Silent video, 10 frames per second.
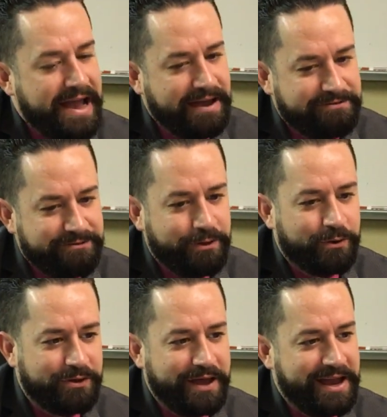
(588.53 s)
In
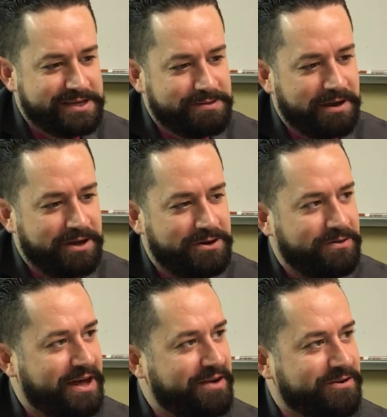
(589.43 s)
Florida, they estimate you do
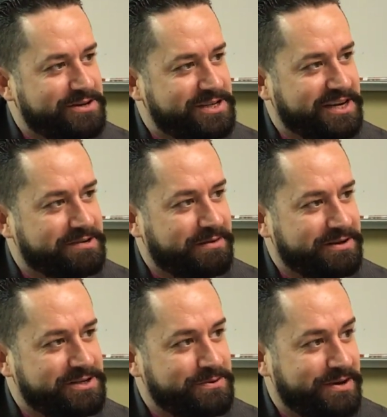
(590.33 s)
that every 6
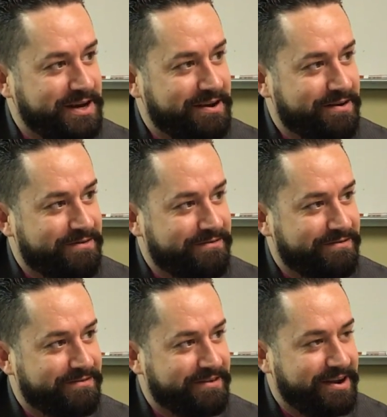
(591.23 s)
months to a year,
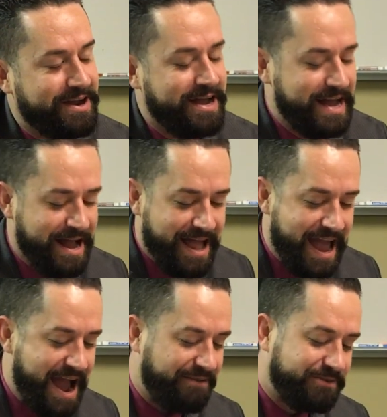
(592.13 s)
right?
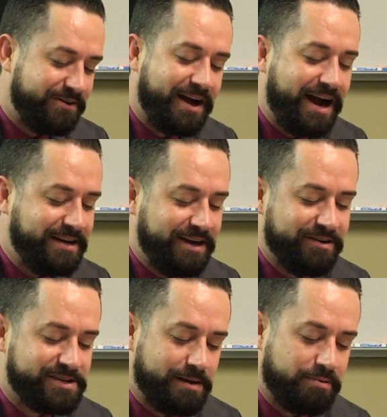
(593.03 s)
After 9
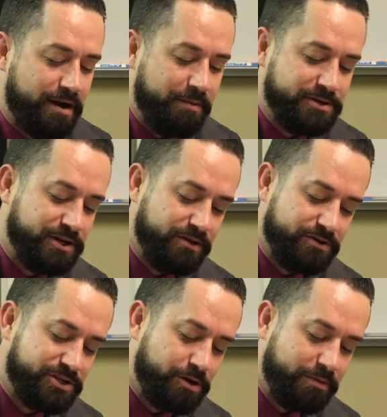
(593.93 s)
years, I promise you,
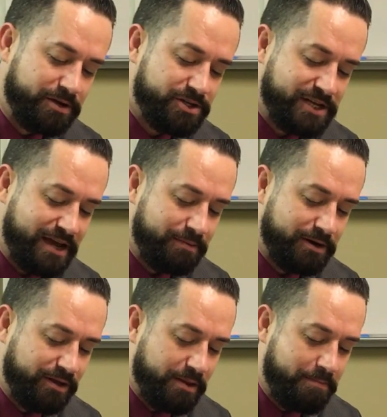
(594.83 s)
there's so much sediment
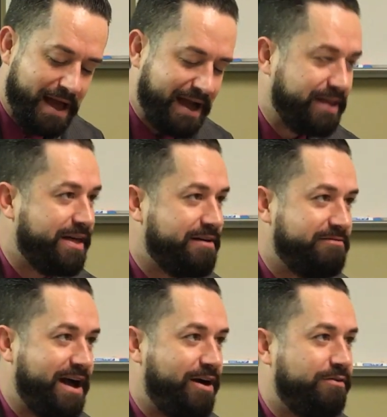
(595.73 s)
on the back of that
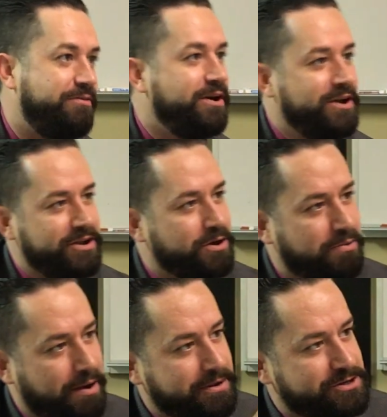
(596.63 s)
valve, you'll
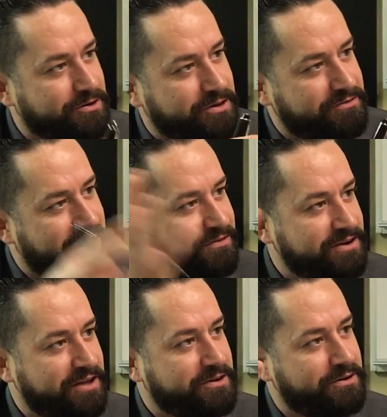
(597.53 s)
probably turn the valve,
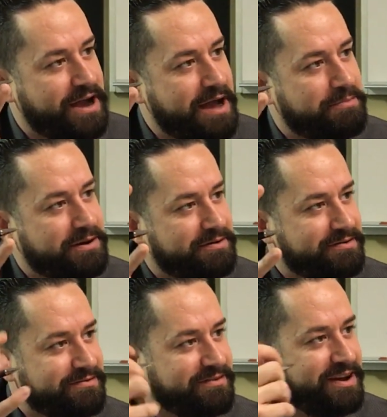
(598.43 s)
nothing will happen,
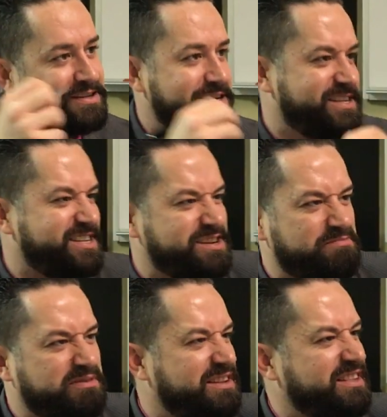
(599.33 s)
right? It's because it's
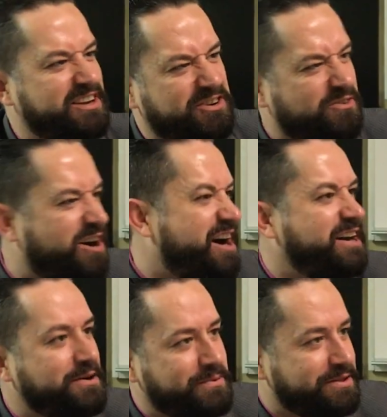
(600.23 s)
completely
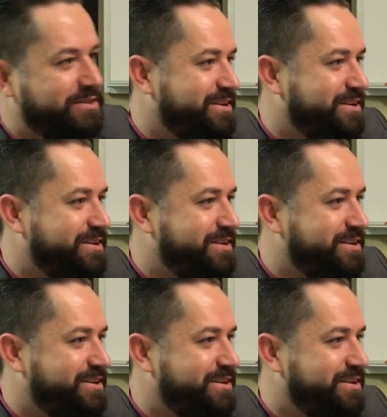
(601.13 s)
corroded with